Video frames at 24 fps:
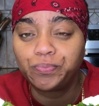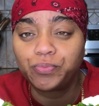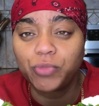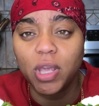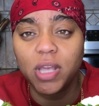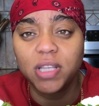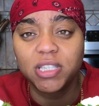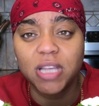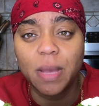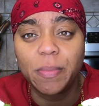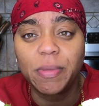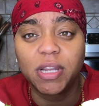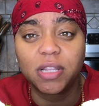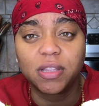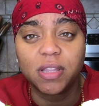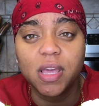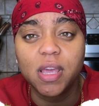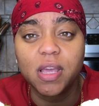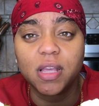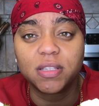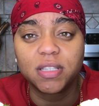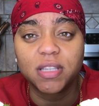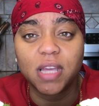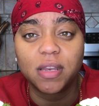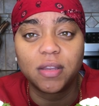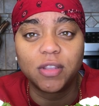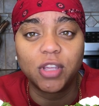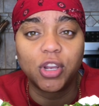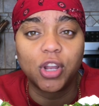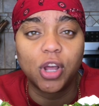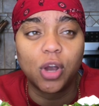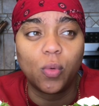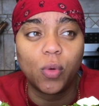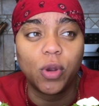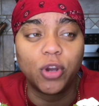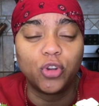And some of the things that,
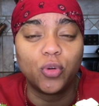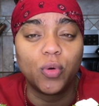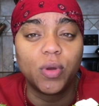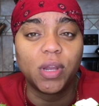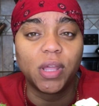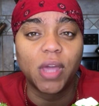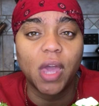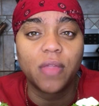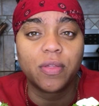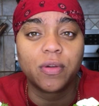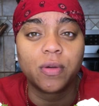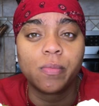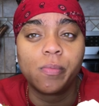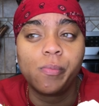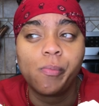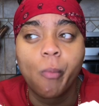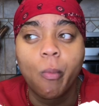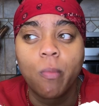we're doing together.